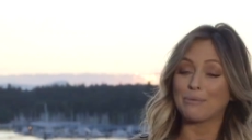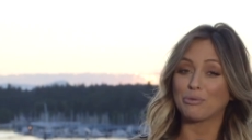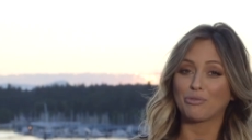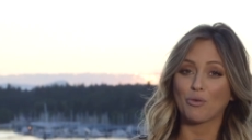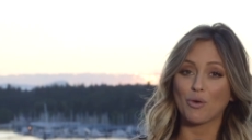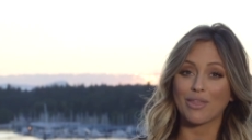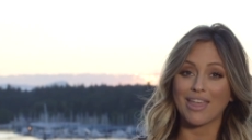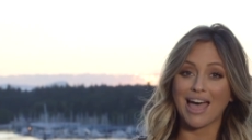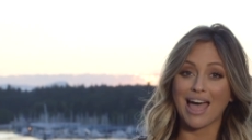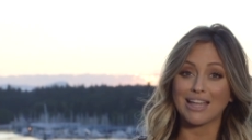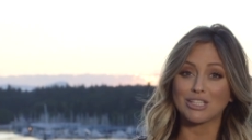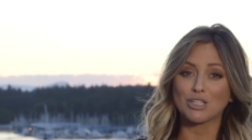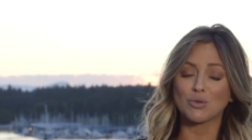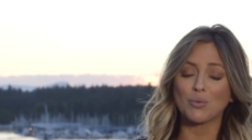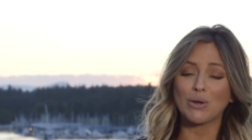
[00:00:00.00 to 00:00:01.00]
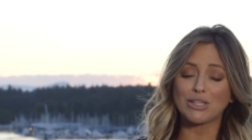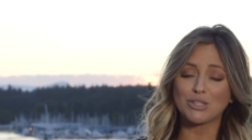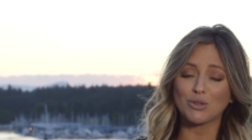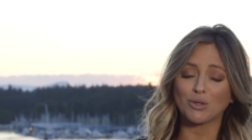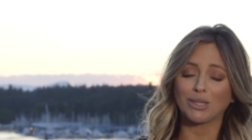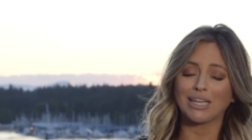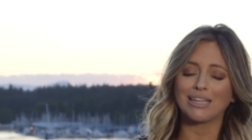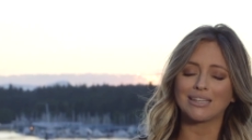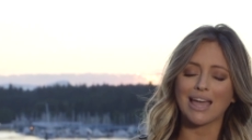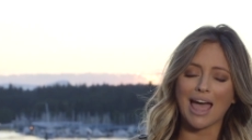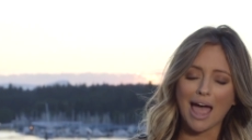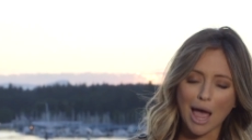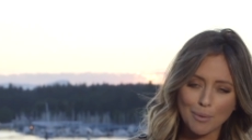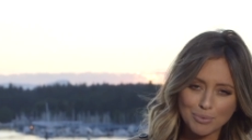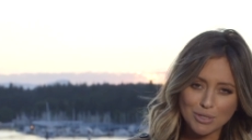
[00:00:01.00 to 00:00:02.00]
And before that, Switzerland
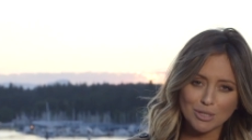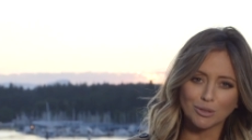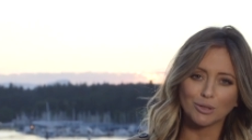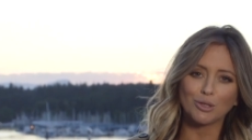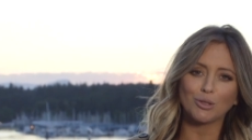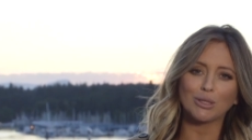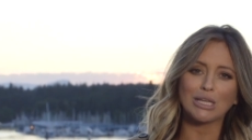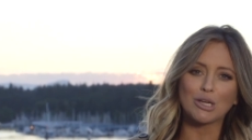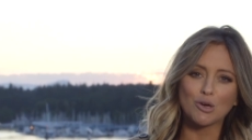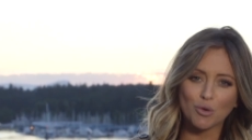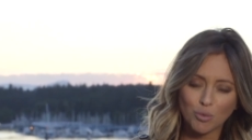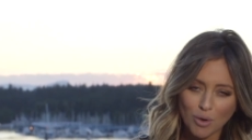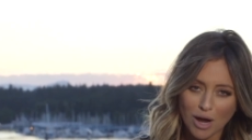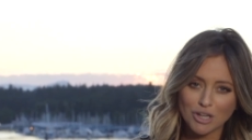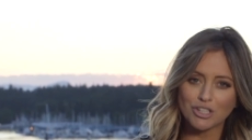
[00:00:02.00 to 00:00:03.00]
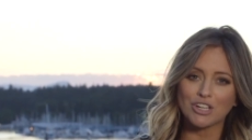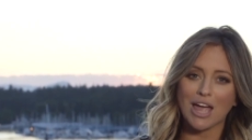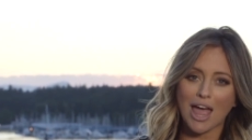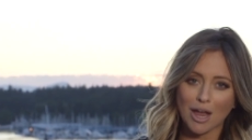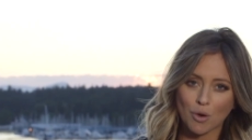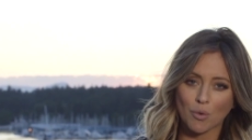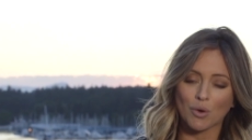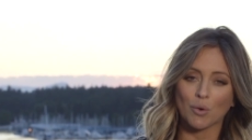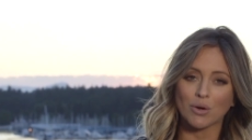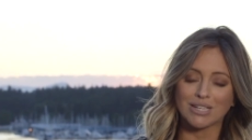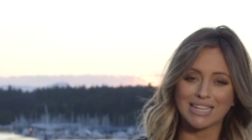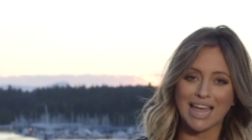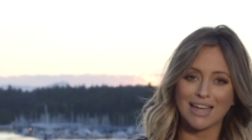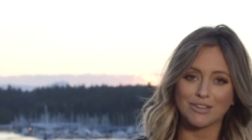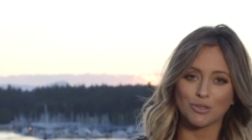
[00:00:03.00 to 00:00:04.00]
absolutely crushed Ecuador
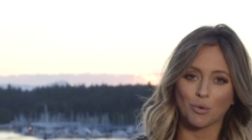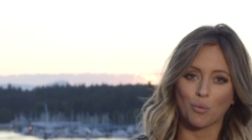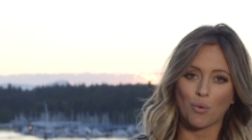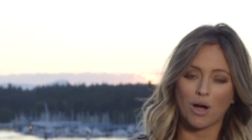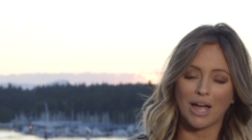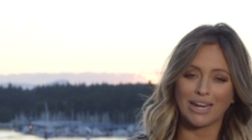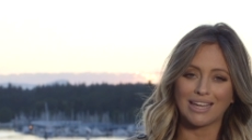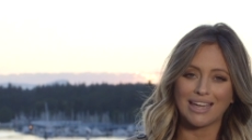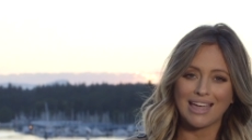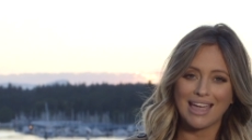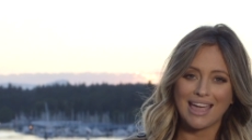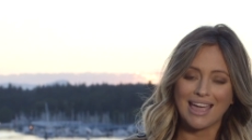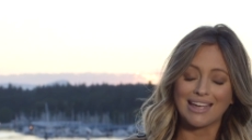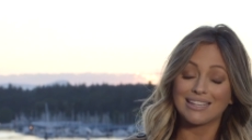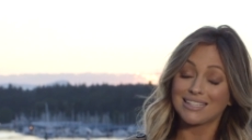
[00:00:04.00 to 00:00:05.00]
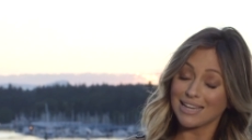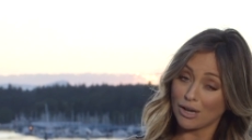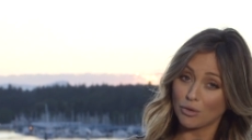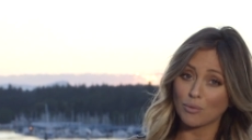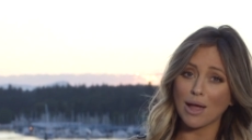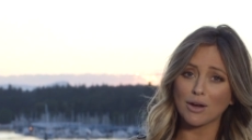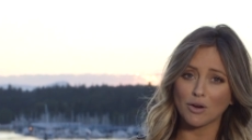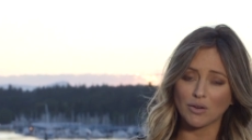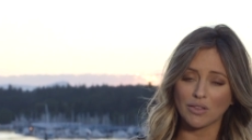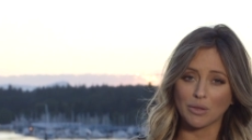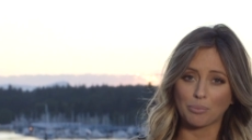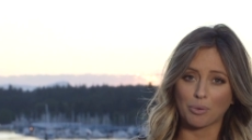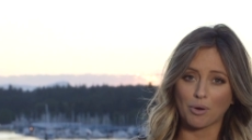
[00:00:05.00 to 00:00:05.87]
10 to 1 and set a record in the